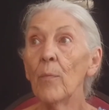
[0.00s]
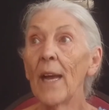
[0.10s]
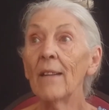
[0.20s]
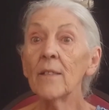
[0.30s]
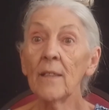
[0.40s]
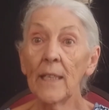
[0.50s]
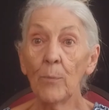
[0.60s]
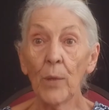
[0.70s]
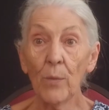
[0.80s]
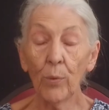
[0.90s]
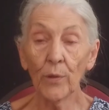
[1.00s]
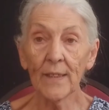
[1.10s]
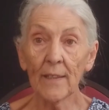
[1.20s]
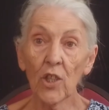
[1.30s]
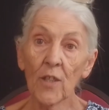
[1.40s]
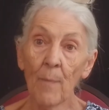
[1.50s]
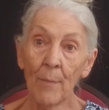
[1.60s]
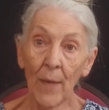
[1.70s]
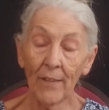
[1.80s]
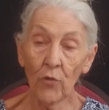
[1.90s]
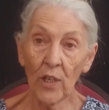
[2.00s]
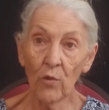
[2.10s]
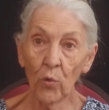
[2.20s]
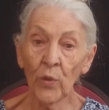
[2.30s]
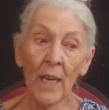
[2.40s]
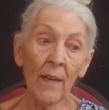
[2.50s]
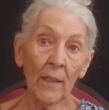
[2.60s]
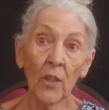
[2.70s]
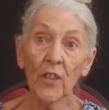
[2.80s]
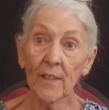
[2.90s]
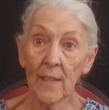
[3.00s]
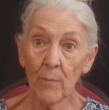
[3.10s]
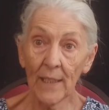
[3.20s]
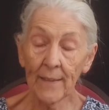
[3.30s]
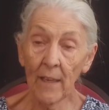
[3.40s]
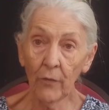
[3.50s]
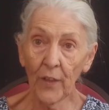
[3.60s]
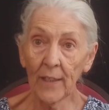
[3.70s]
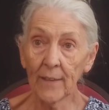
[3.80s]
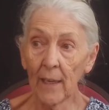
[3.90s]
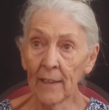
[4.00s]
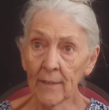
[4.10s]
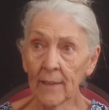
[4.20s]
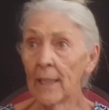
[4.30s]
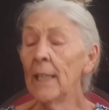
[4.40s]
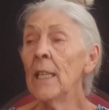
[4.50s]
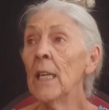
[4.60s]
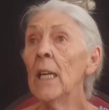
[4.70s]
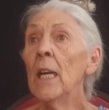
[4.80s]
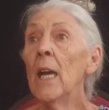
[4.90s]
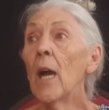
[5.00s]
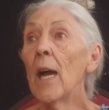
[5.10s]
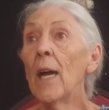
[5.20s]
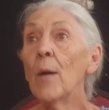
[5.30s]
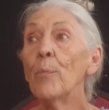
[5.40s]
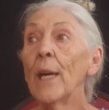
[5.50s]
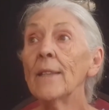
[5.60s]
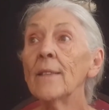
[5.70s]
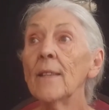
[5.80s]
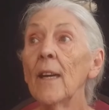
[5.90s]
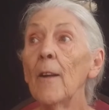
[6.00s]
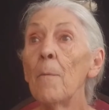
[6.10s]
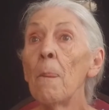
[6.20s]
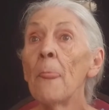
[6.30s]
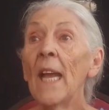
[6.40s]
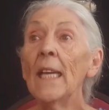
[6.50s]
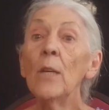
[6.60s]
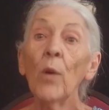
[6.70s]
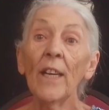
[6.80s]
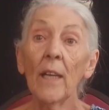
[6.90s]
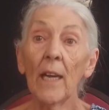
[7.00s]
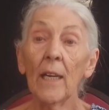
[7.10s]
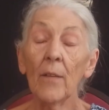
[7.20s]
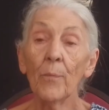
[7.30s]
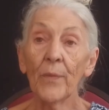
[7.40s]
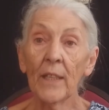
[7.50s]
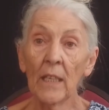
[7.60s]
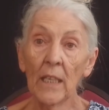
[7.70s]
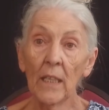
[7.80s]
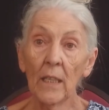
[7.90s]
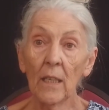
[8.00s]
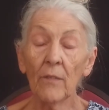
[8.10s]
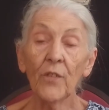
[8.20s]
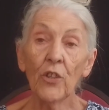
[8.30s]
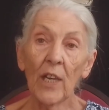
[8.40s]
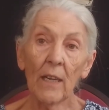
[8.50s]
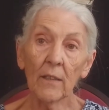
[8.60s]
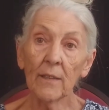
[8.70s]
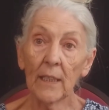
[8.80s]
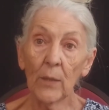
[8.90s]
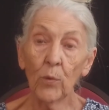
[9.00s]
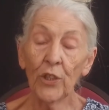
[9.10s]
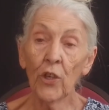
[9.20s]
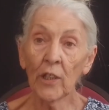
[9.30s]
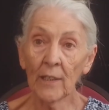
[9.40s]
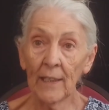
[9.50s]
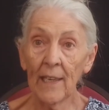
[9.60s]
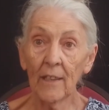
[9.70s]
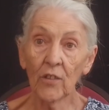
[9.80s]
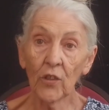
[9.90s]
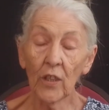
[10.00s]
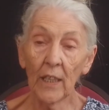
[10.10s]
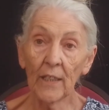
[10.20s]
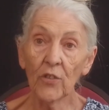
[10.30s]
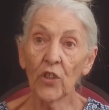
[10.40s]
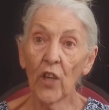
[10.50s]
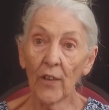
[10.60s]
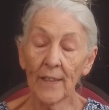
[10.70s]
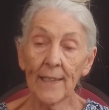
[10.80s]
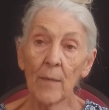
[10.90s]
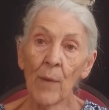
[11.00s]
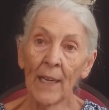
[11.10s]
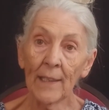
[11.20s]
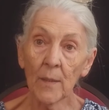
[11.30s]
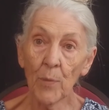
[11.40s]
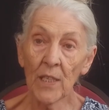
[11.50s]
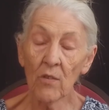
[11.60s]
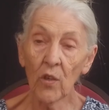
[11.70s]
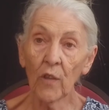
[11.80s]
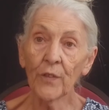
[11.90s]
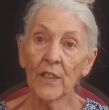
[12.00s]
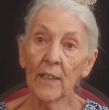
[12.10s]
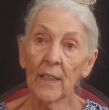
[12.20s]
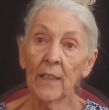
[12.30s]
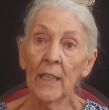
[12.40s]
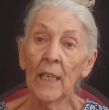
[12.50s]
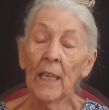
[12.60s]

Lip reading: elderly people, such as my mother-in-law. Now, I consider myself elderly. But anyway, the very elderly were not allowed to go and see my husband after